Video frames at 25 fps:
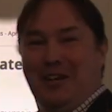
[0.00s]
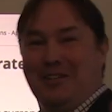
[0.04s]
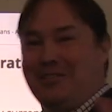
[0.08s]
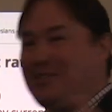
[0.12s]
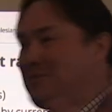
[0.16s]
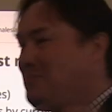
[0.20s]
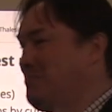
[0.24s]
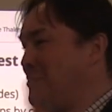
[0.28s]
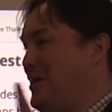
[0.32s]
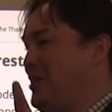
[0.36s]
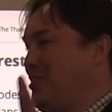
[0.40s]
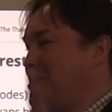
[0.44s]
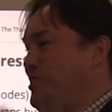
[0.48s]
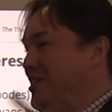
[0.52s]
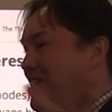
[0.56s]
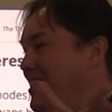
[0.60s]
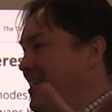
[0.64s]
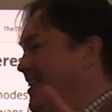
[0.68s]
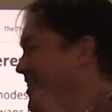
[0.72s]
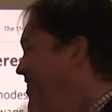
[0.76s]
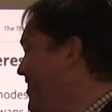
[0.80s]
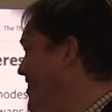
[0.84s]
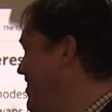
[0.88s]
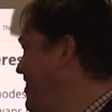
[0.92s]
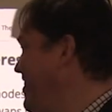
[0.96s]
are
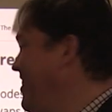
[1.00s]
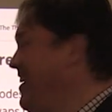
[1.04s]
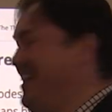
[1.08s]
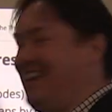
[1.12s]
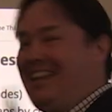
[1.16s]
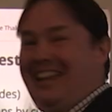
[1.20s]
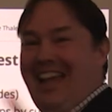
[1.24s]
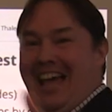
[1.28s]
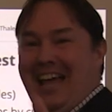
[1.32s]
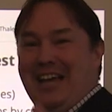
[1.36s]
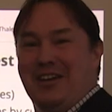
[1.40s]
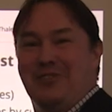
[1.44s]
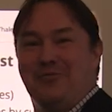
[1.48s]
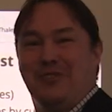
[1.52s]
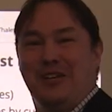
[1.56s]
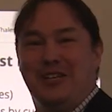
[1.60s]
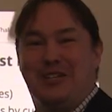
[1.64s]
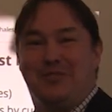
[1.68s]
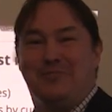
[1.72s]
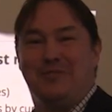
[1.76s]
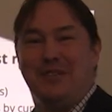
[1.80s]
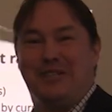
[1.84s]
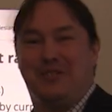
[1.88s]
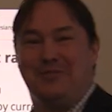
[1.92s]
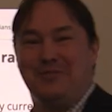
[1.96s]
special uh,
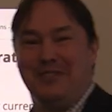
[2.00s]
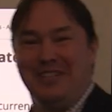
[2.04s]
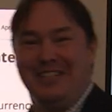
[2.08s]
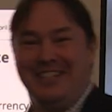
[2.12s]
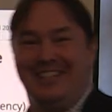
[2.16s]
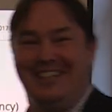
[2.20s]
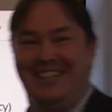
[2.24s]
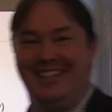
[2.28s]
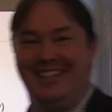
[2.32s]
language between.